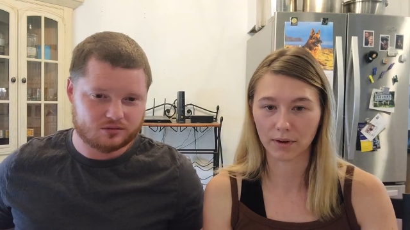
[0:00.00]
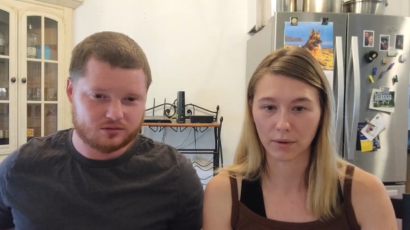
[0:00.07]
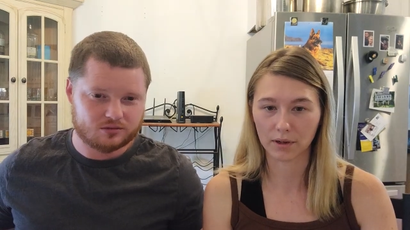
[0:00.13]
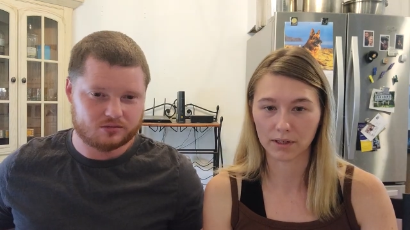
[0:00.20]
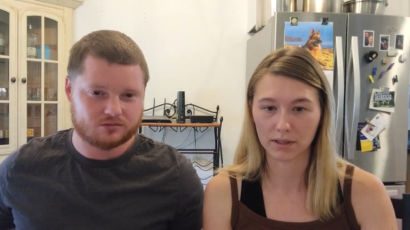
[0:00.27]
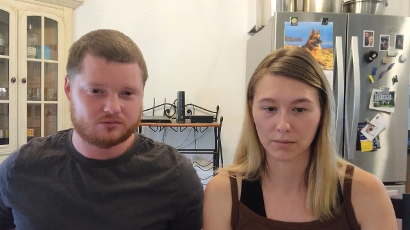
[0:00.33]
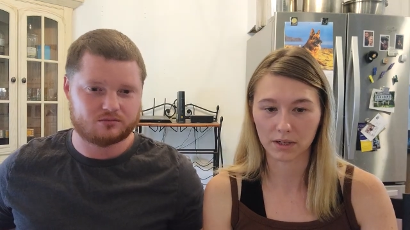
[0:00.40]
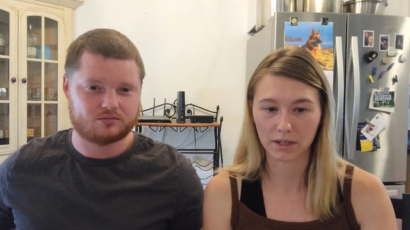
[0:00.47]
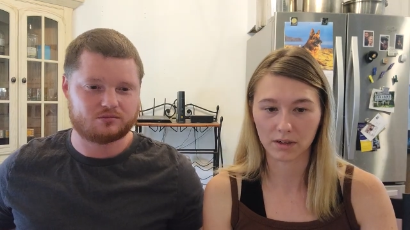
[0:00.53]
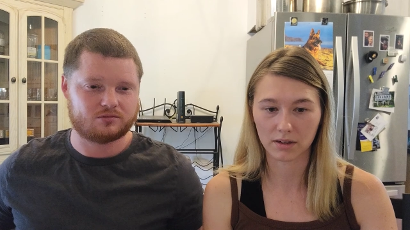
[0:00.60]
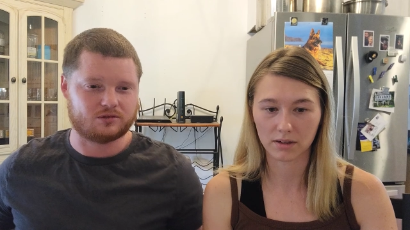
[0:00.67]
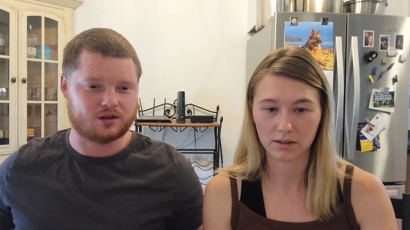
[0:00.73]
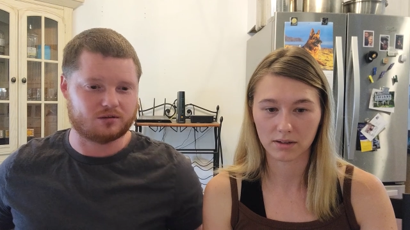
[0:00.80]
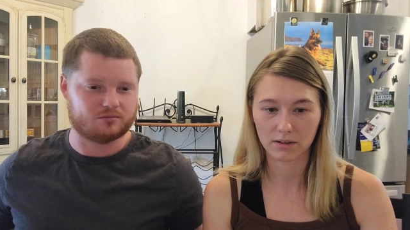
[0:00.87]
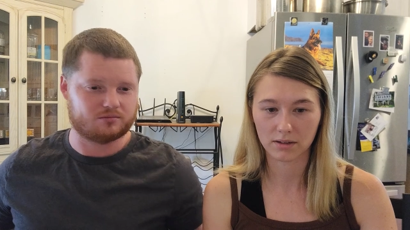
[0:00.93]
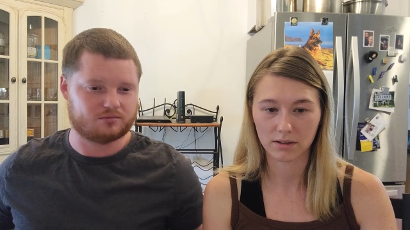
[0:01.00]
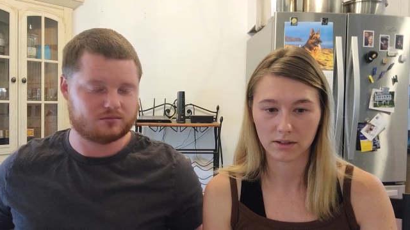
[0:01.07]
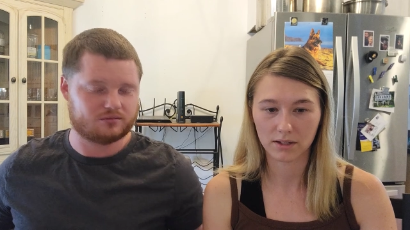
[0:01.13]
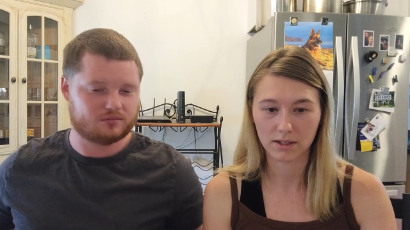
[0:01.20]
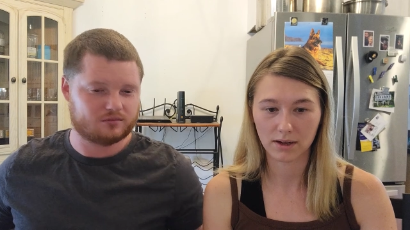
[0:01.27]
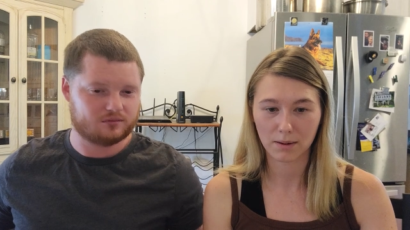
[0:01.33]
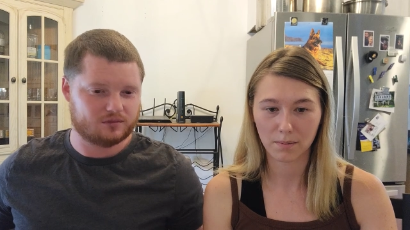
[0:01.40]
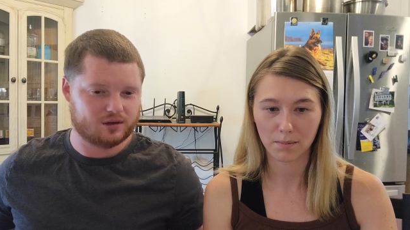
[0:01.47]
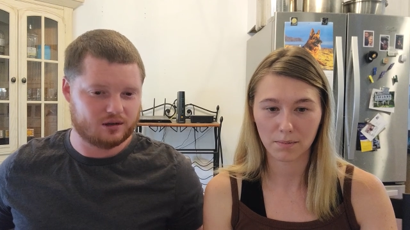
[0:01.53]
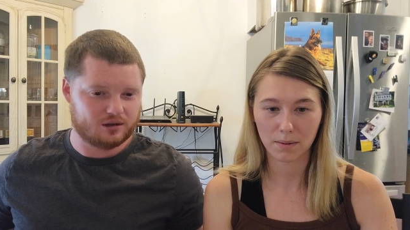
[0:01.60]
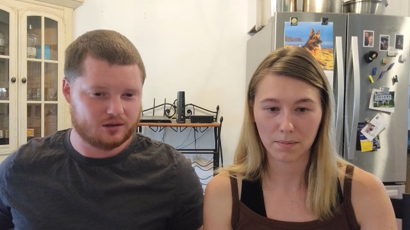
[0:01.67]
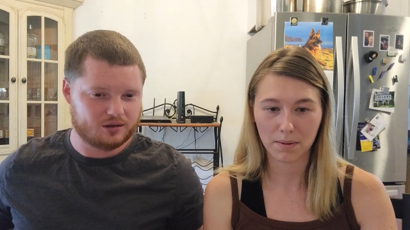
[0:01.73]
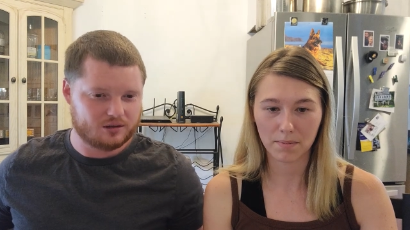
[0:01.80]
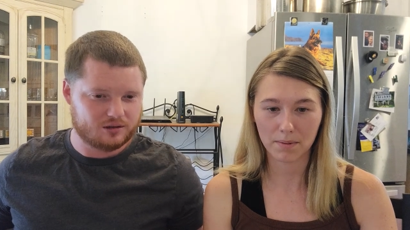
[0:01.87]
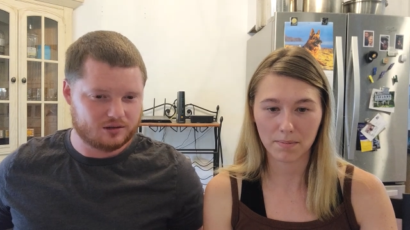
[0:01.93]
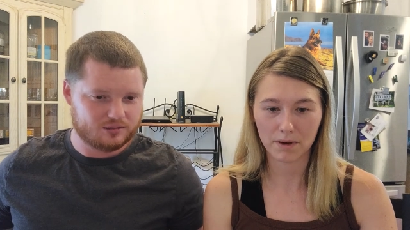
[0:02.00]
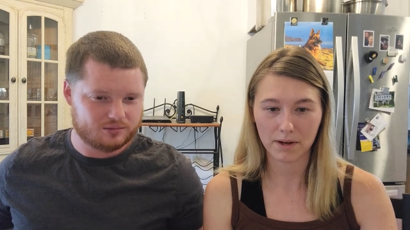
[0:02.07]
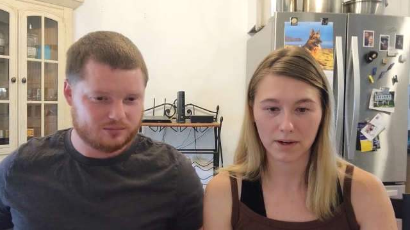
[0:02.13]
Speaker 1: forward. Let me. Yeah. Ba, ba, ba,